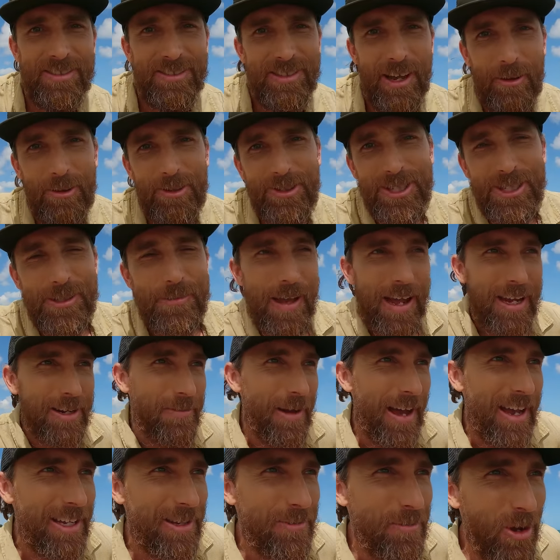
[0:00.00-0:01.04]
So we're just about to
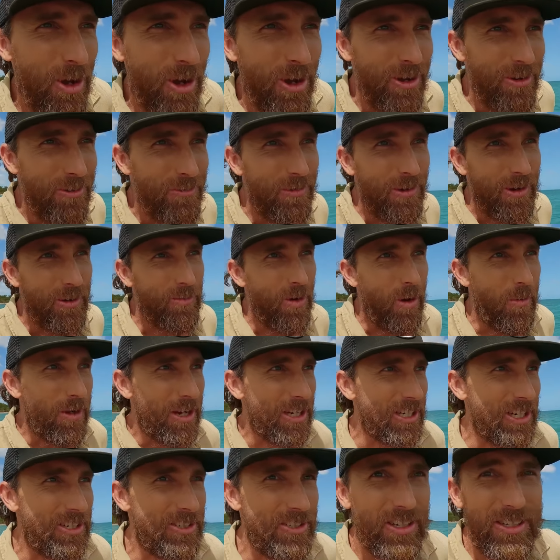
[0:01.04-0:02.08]
make a move. What we're
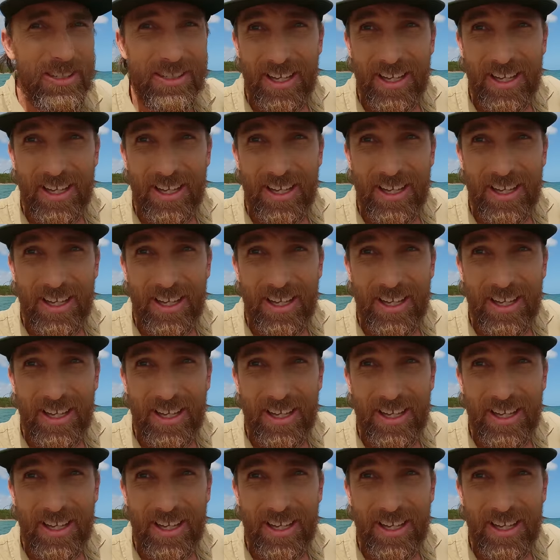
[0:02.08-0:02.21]
going to do,